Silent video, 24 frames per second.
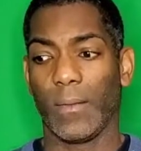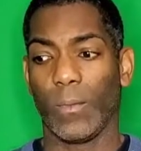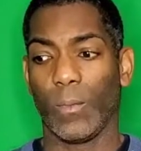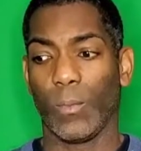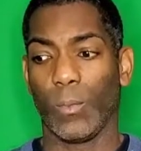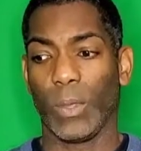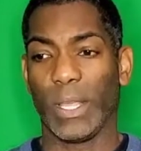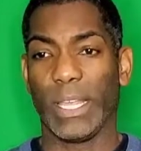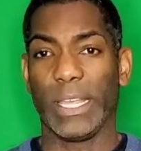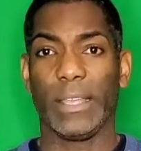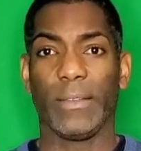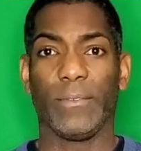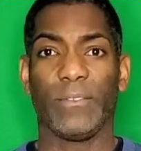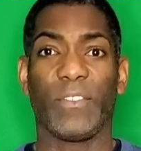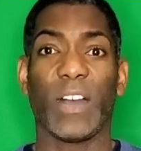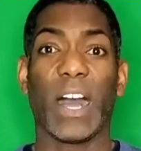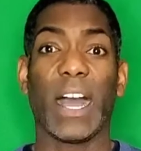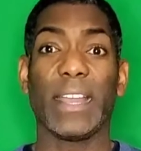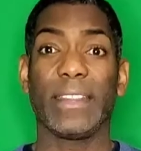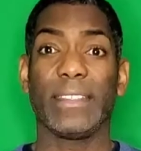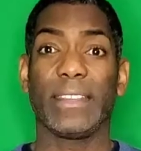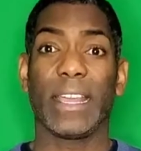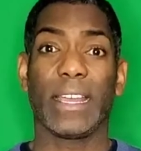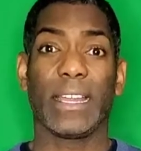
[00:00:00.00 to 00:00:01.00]
We
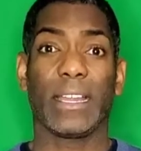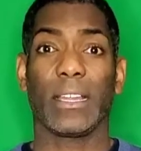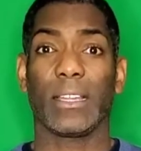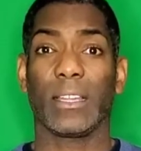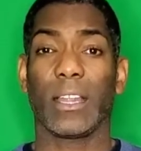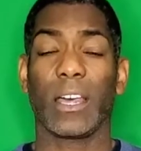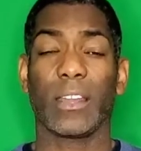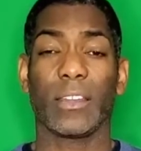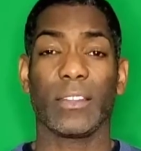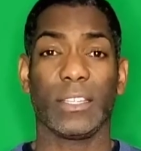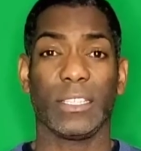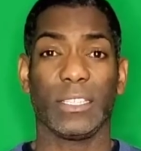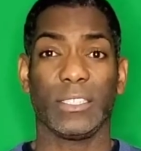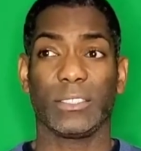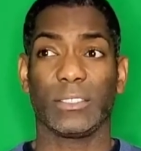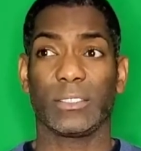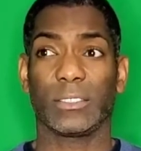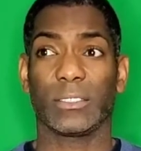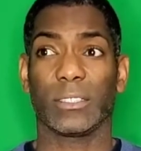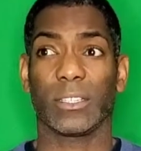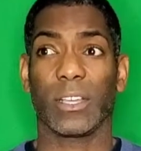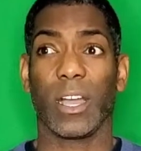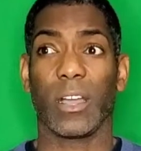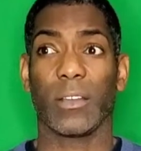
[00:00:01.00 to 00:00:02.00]
find that a lot of
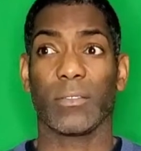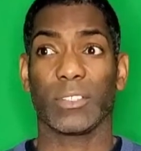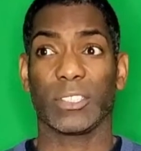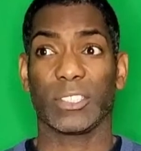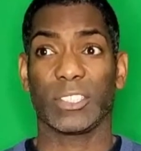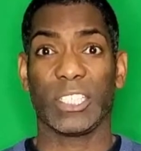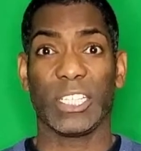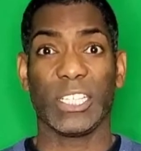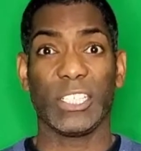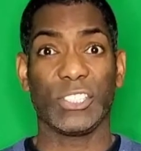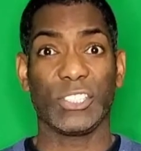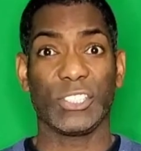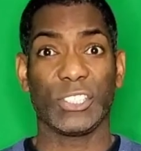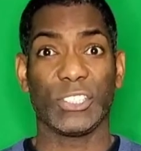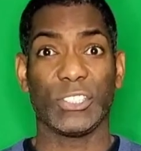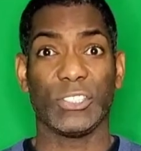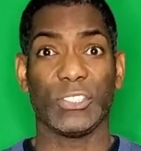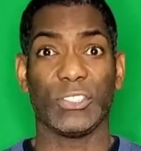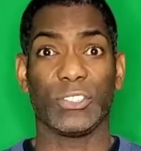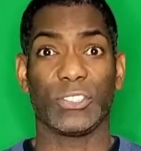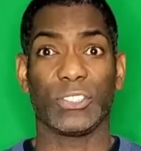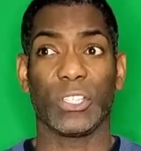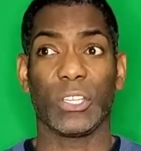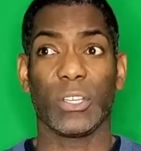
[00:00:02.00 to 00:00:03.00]
these
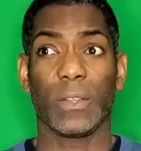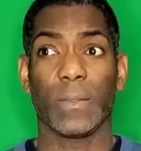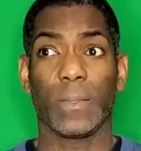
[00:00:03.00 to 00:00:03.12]
conversations